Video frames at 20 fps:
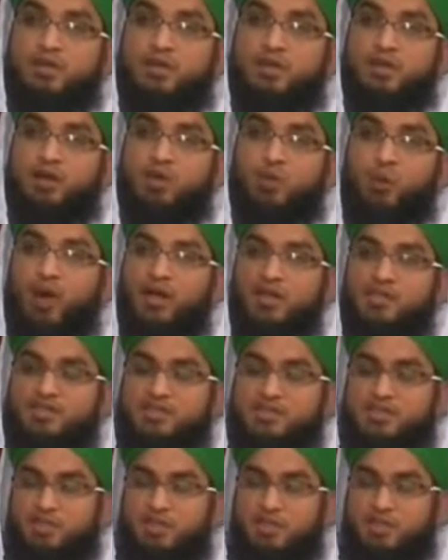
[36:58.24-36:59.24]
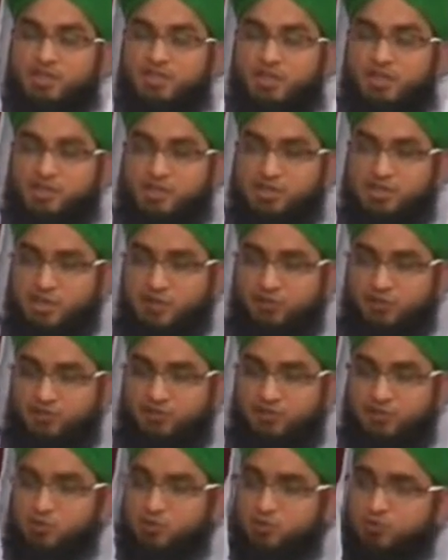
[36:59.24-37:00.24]
whilst the
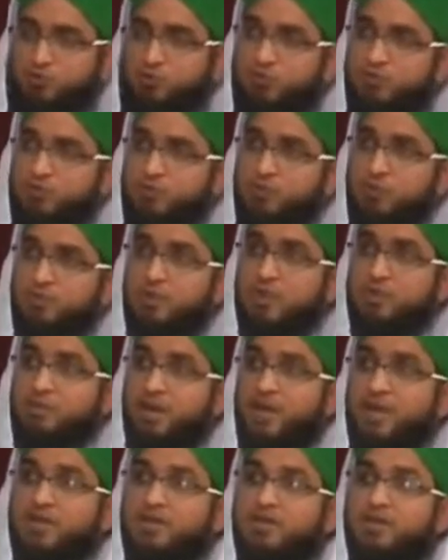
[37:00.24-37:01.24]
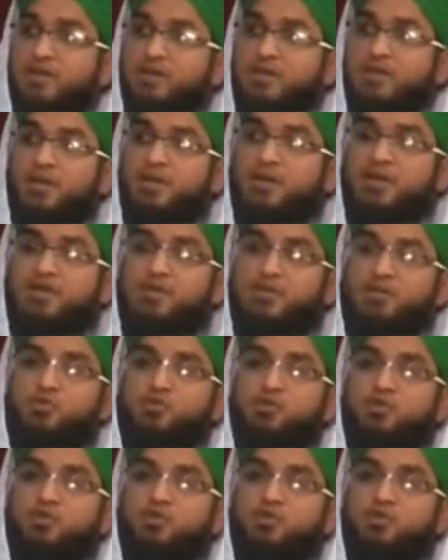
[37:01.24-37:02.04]
sufuf were being made, two